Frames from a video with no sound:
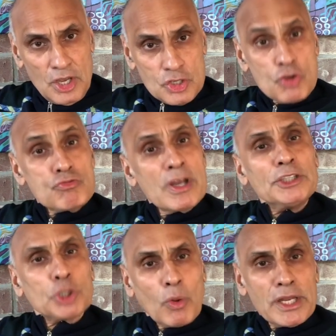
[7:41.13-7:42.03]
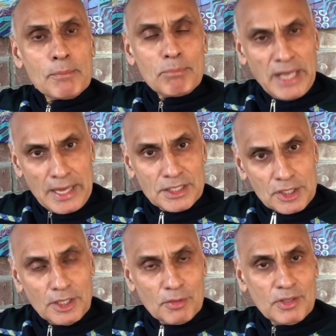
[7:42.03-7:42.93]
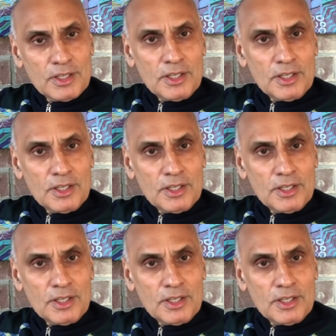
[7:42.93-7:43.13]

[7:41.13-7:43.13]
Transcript: to rejoin planet Earth.